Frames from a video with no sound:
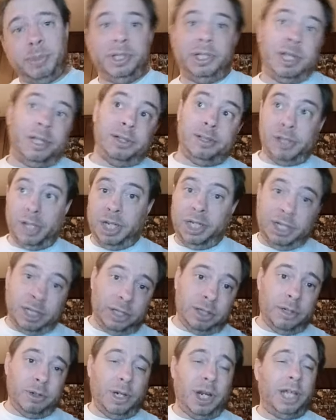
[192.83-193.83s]
and then they
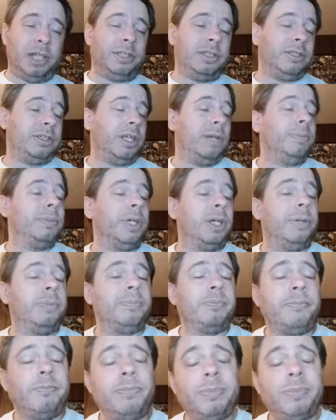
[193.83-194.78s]
can do that same thing.